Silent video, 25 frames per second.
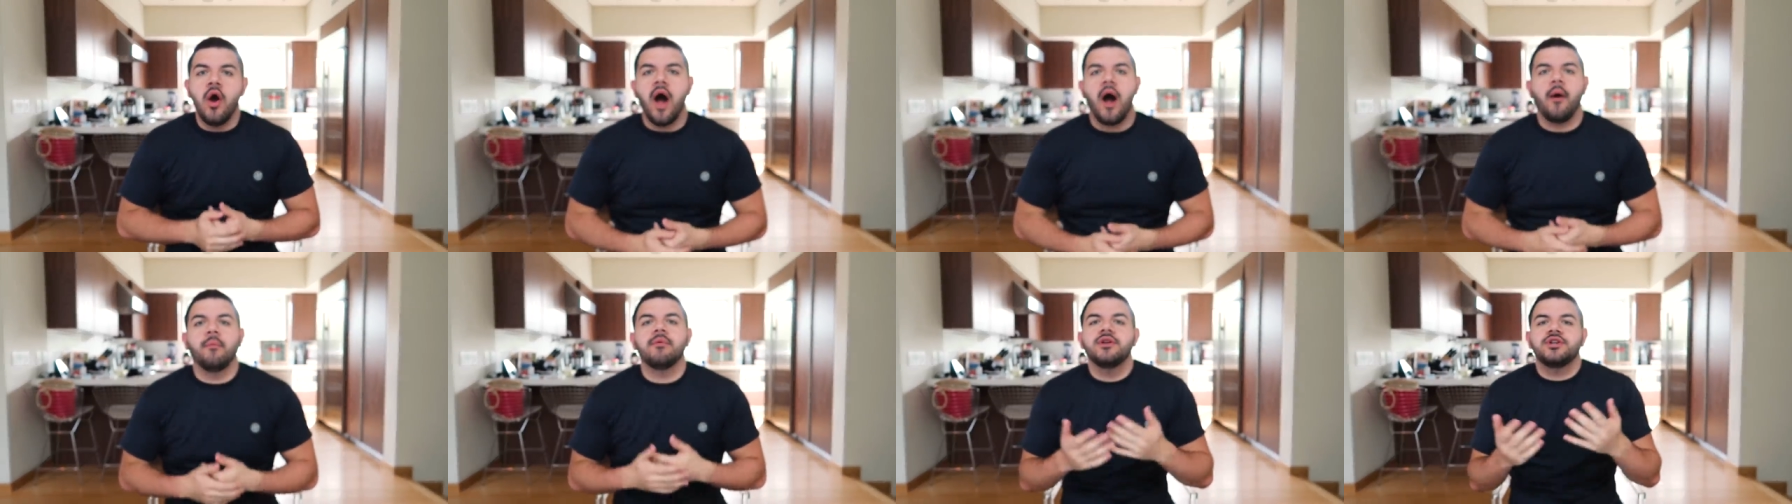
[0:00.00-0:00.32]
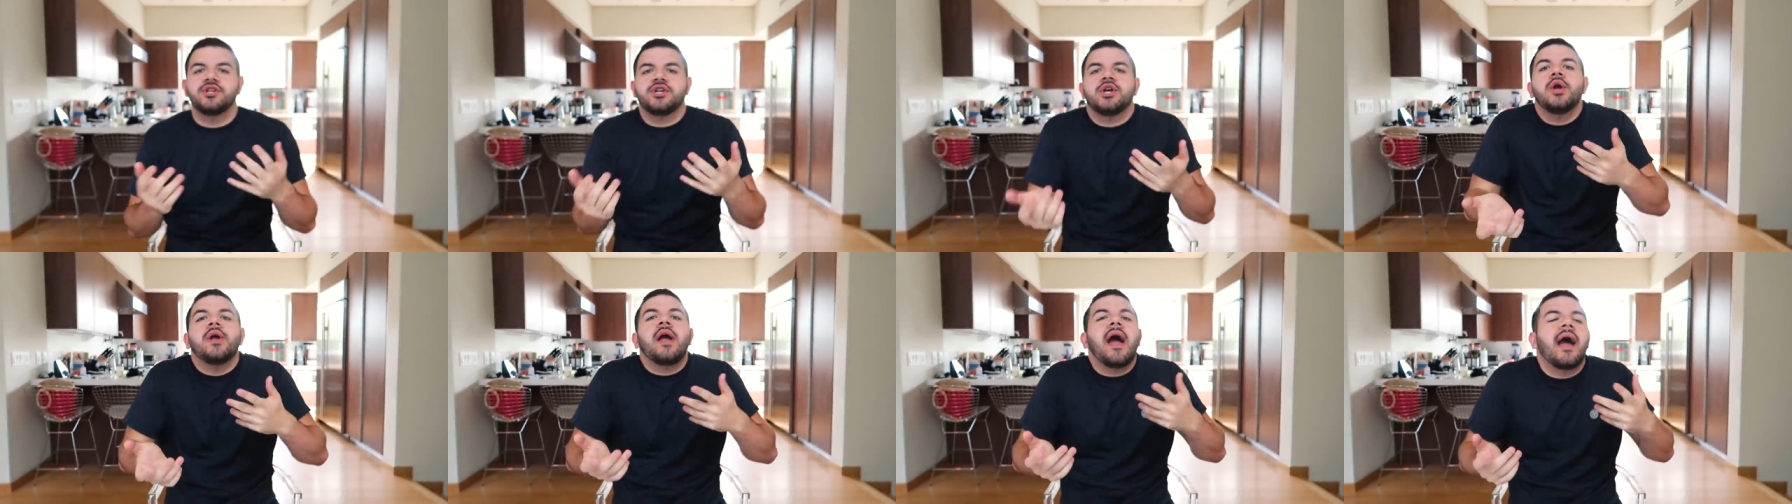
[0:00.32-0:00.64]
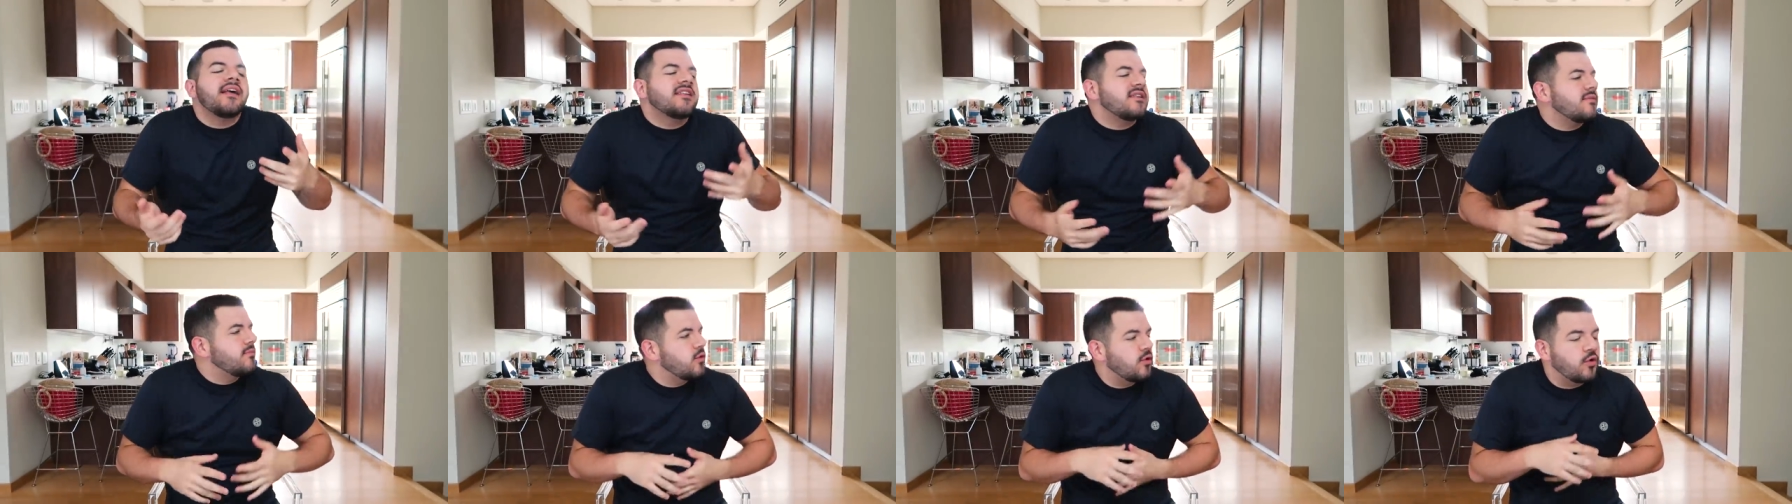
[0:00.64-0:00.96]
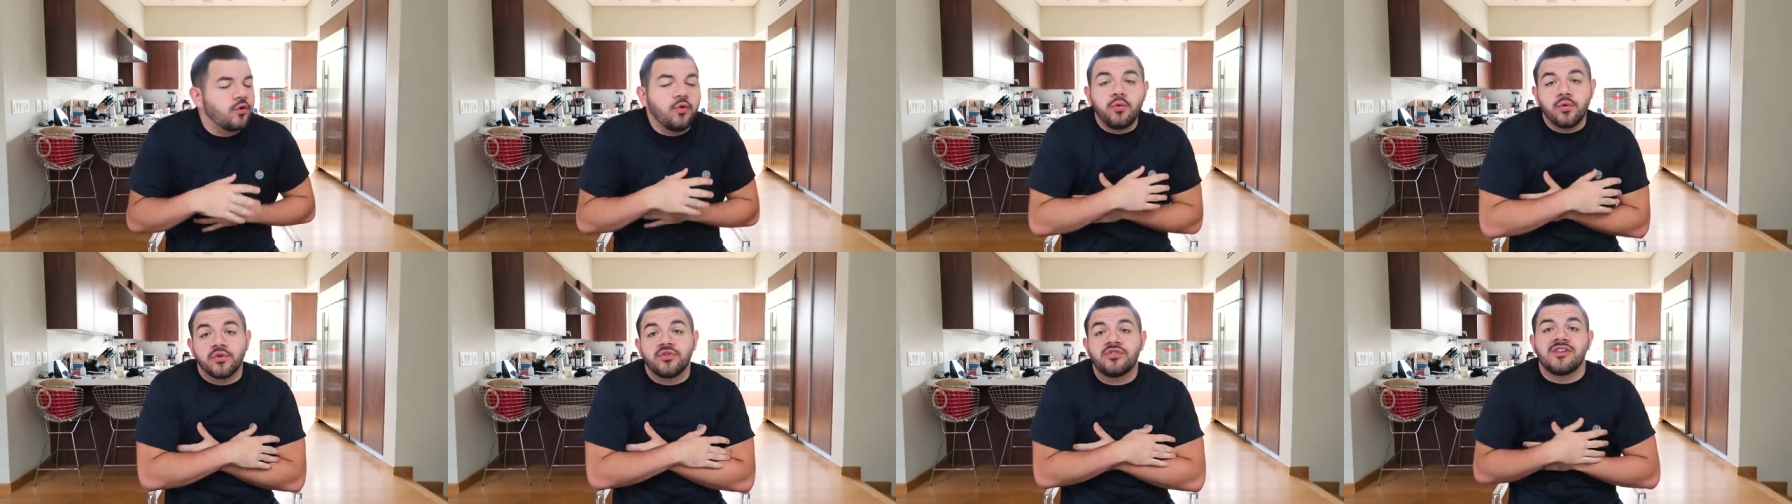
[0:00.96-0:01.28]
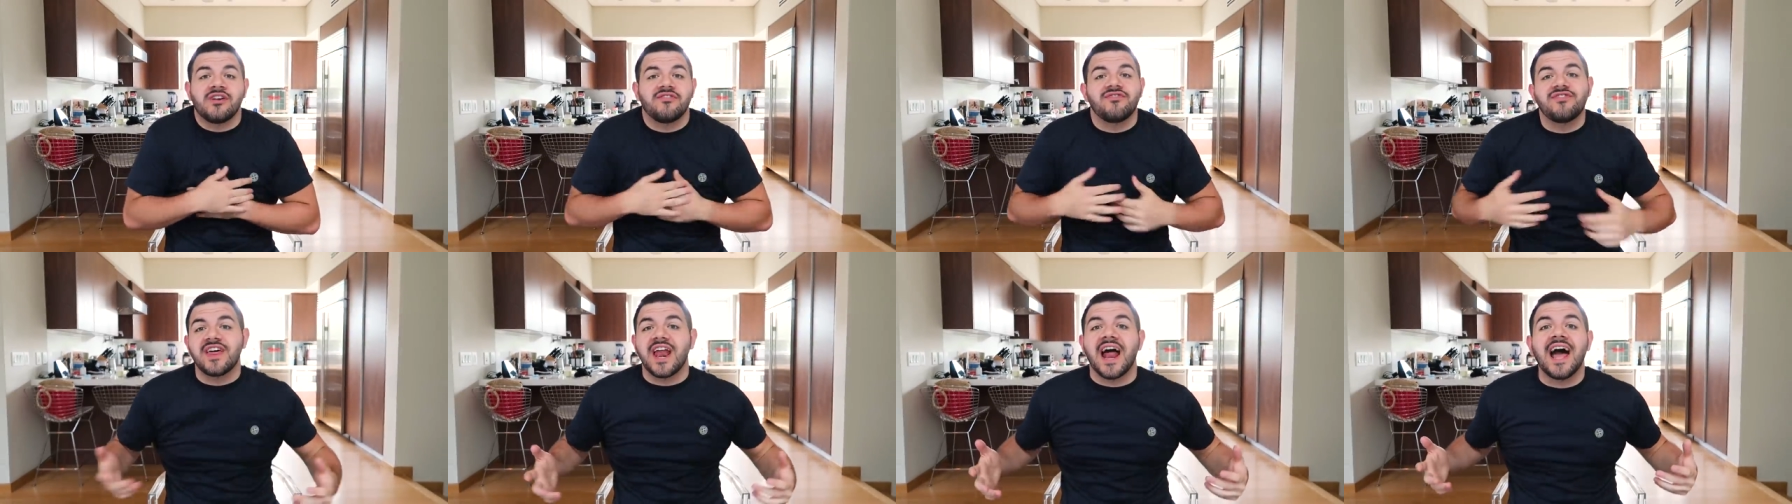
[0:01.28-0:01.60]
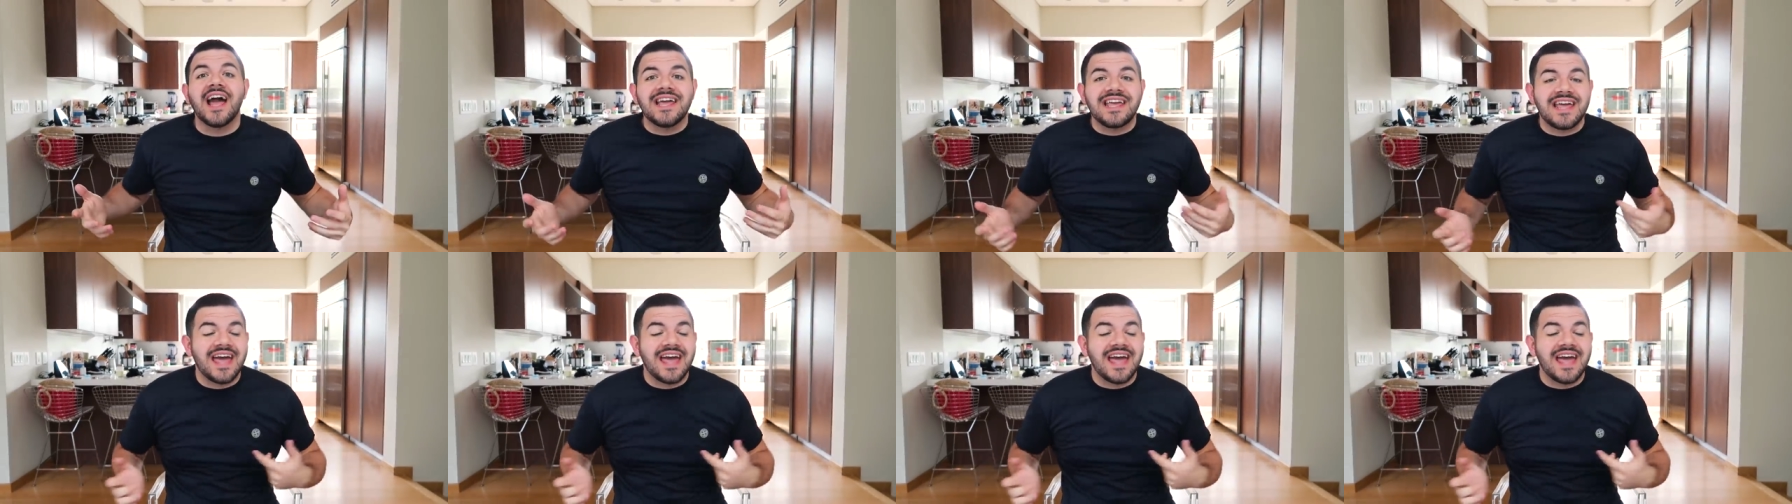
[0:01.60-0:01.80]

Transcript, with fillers: I wanna show you guys some of the cool stuff that I